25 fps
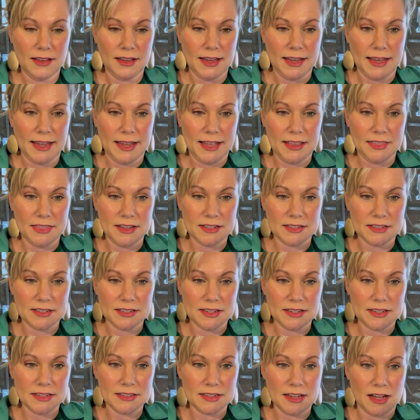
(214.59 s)
and this
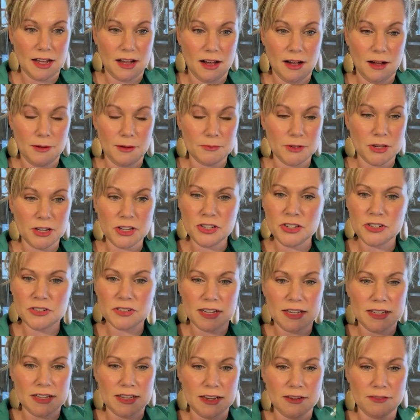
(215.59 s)
is, you can use
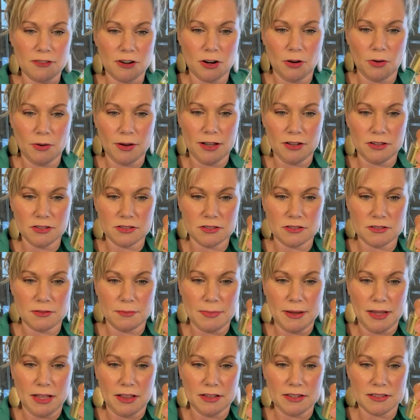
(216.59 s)
any of our oils, the
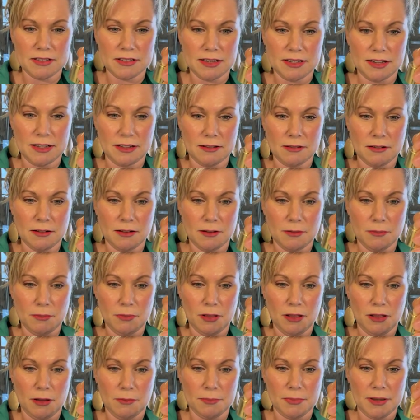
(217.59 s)
balancing,
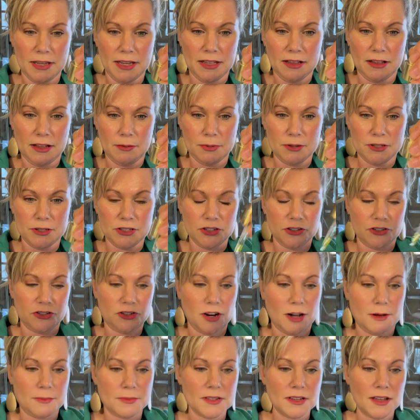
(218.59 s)
plumping, I'll put 2
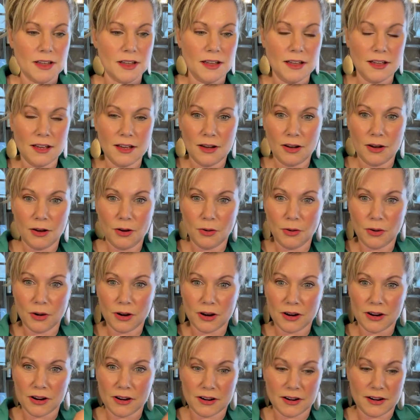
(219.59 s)
drops,
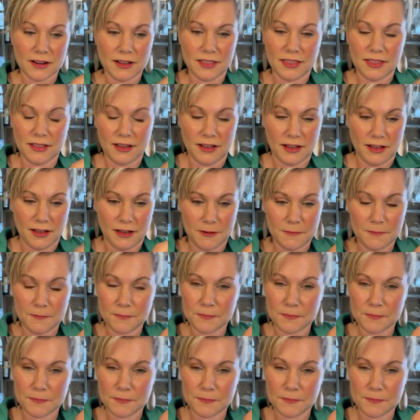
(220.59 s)
or the